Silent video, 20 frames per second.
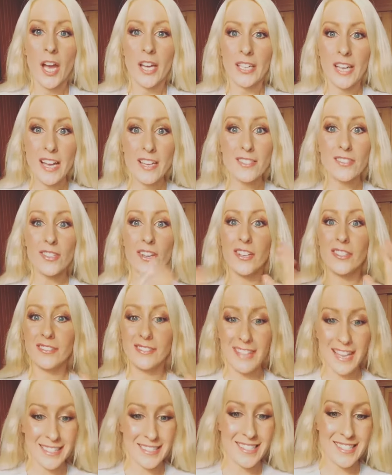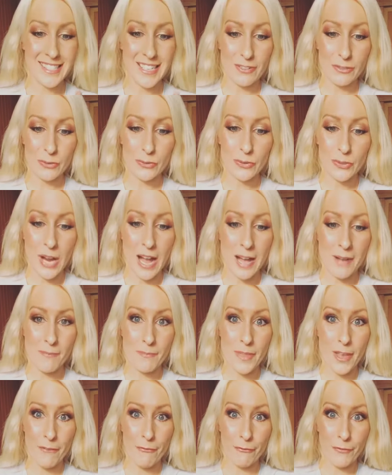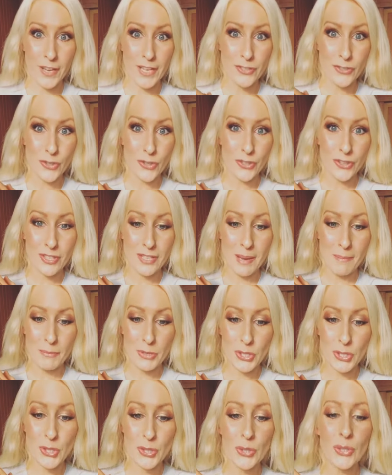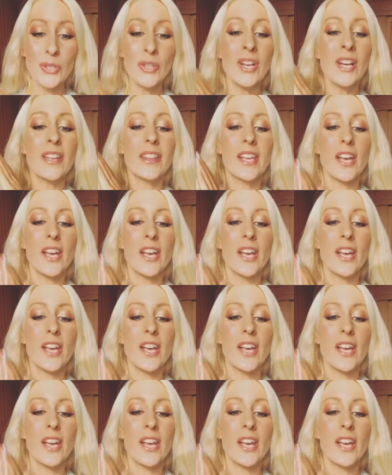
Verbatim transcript: Okay, so that's um, fear truth number two.